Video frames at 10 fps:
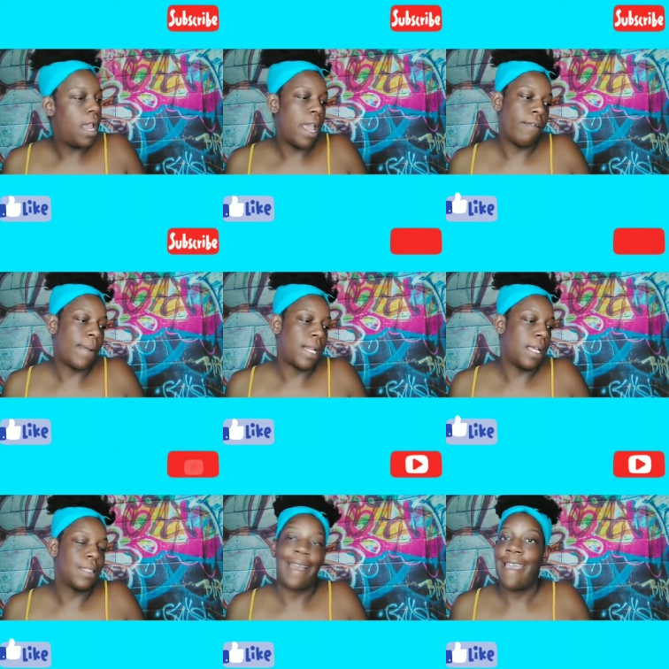Everybody
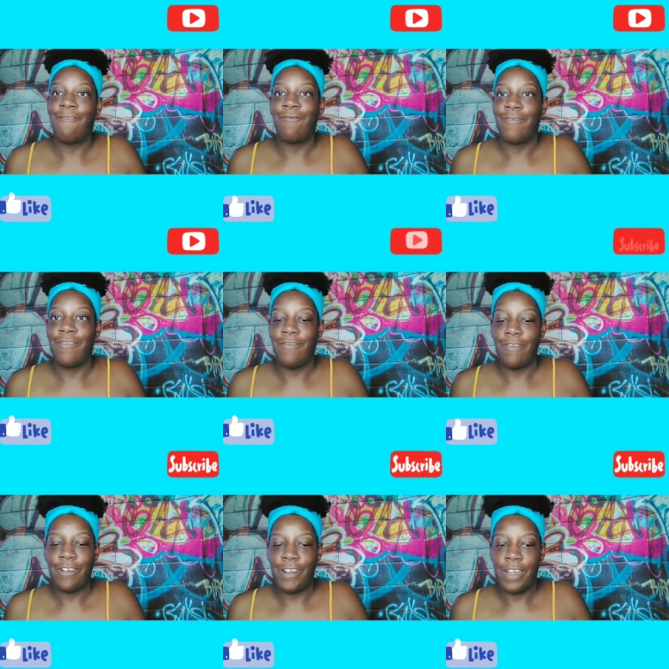else, I have
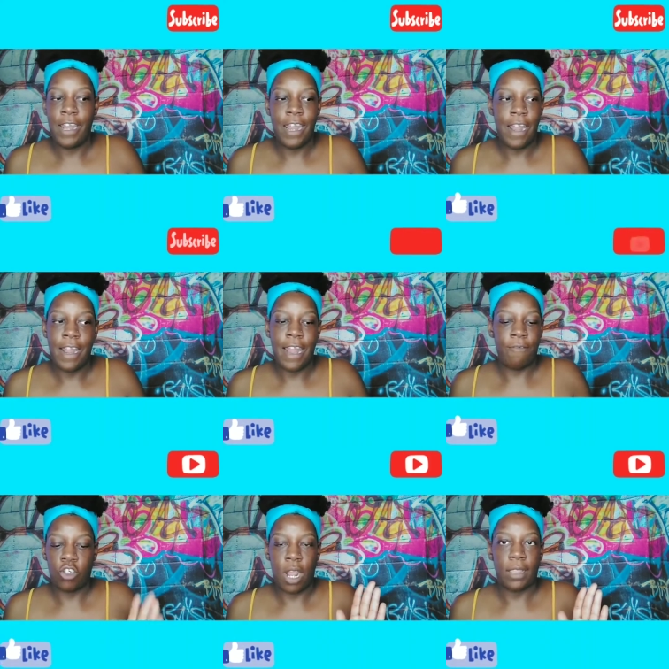
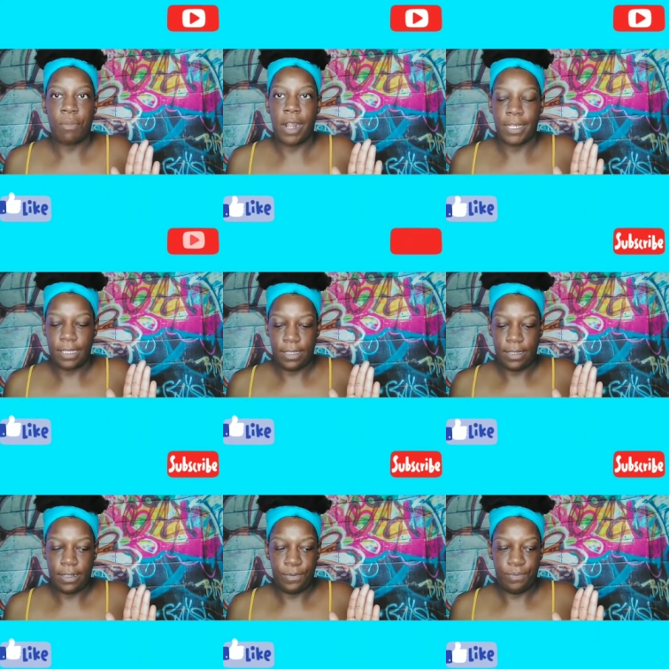never tried their products.
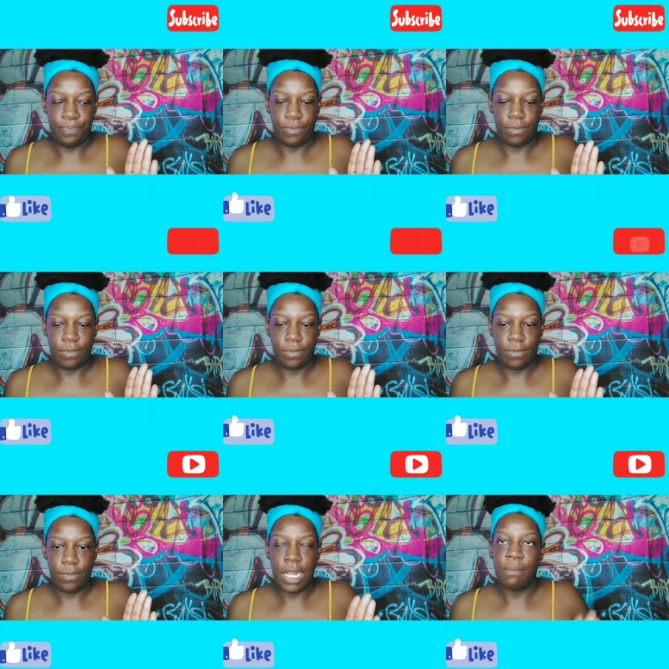
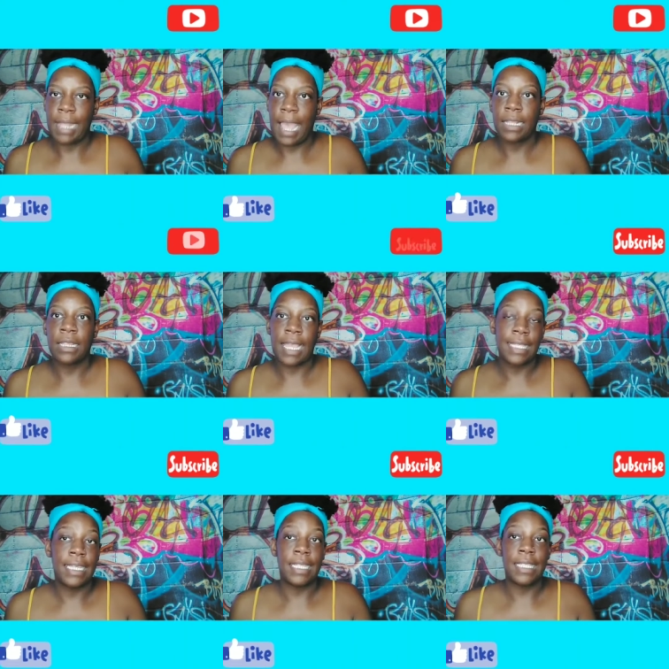black, like I
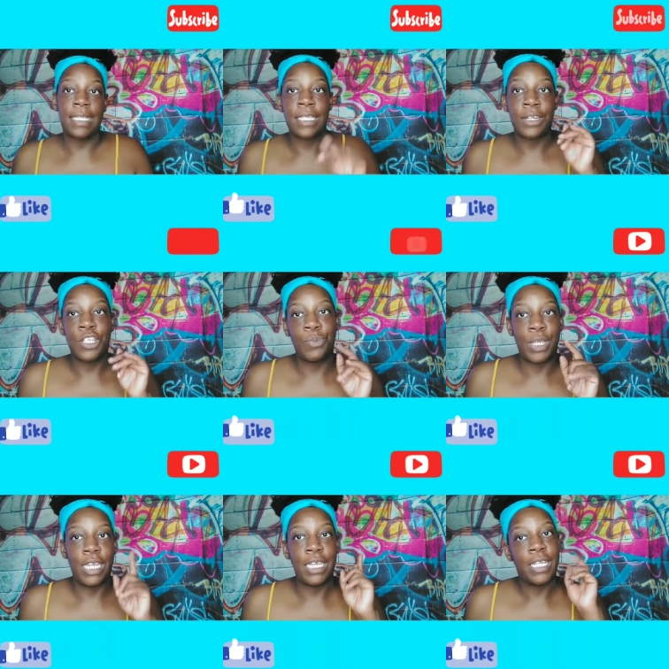said, this is going to
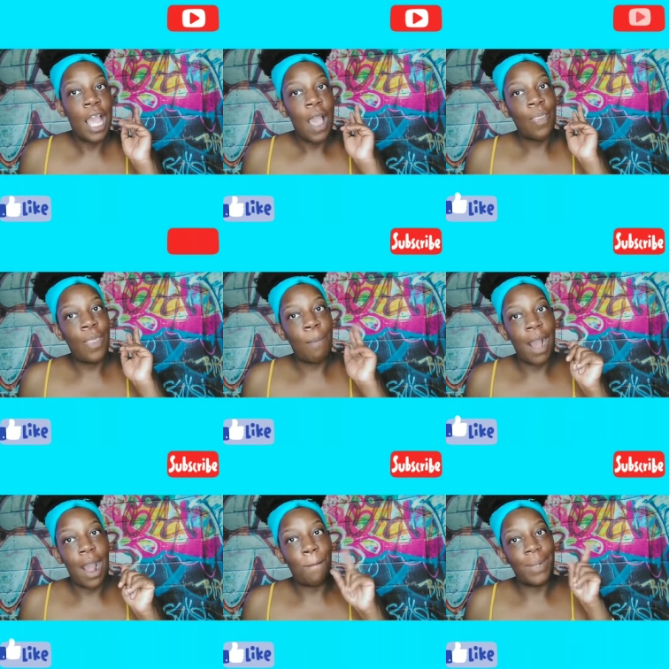be the
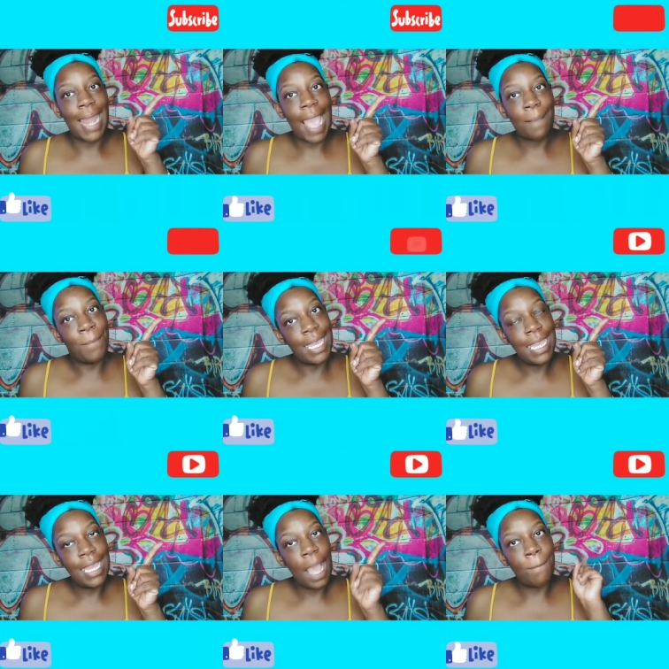bomb. Black
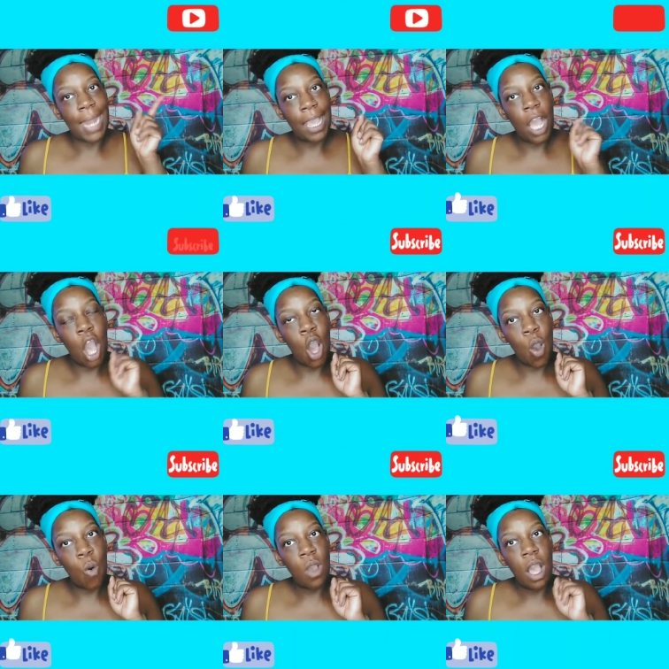B, Black
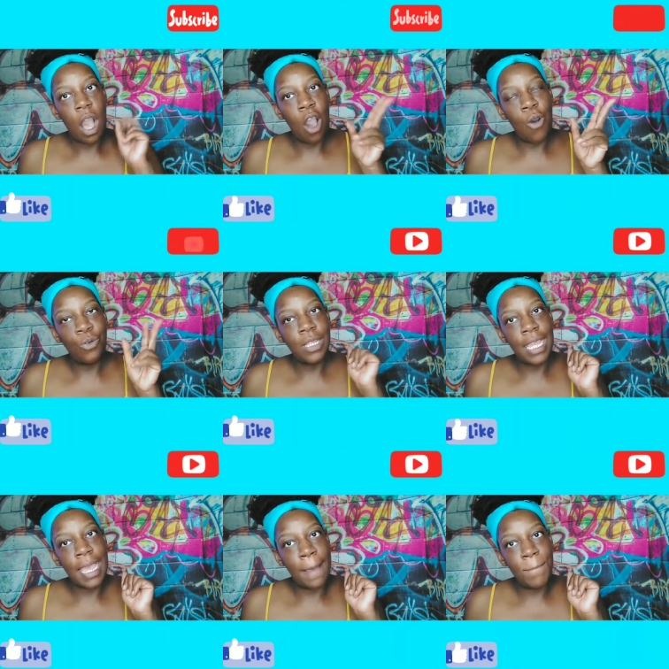O, owned
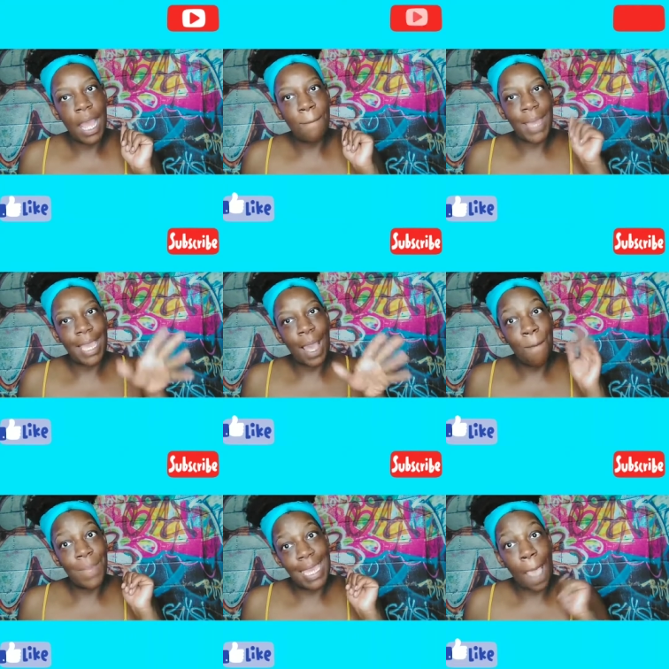M,
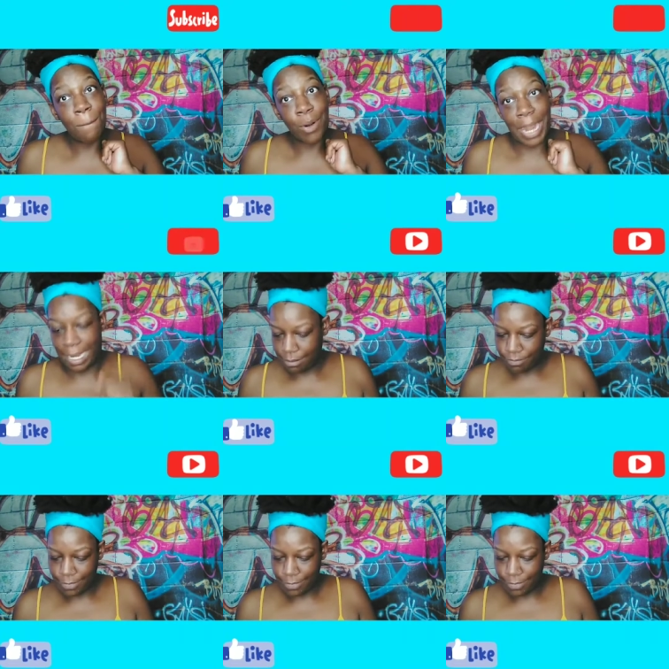makeup B brand.